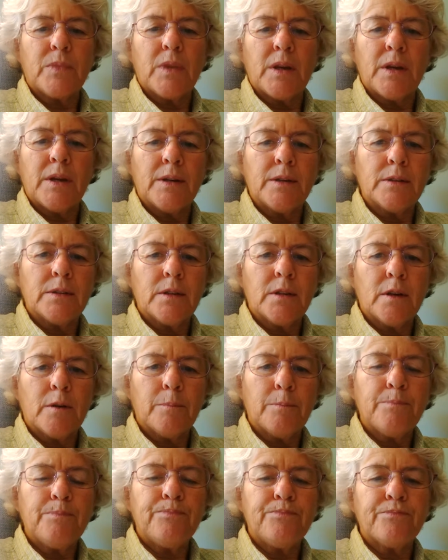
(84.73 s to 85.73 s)

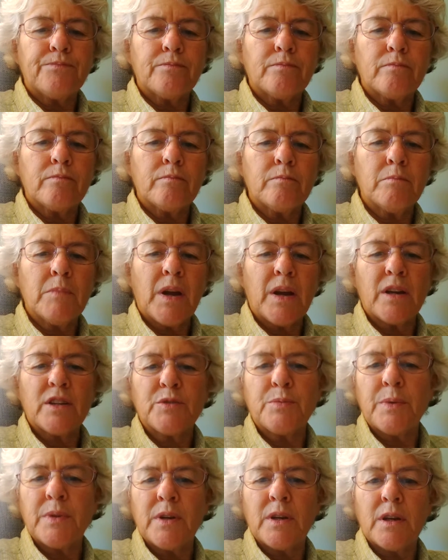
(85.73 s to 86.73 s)
And my
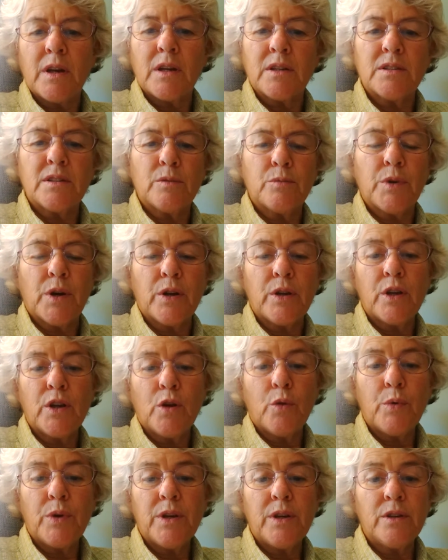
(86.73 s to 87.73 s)
husband and I said, well,
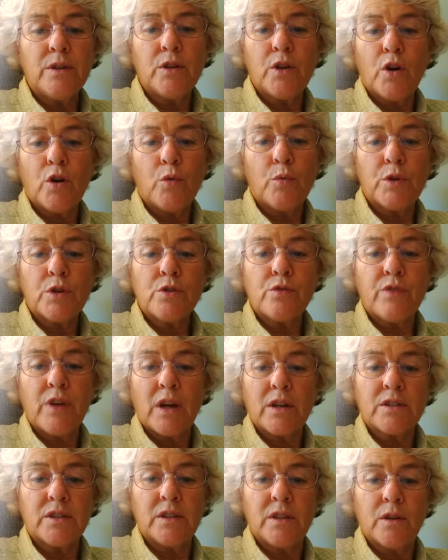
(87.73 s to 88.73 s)
we didn't know which
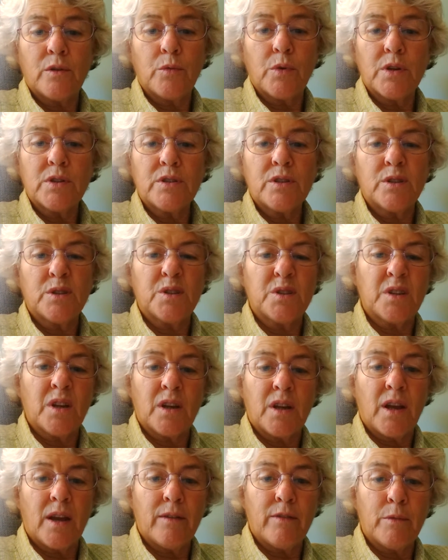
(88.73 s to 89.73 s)
vaccine it was since they
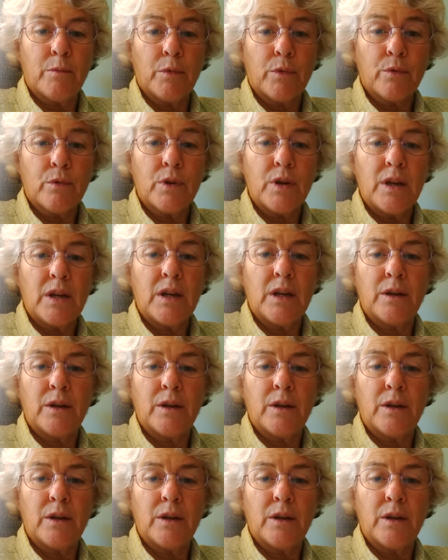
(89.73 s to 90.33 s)
gave him 3.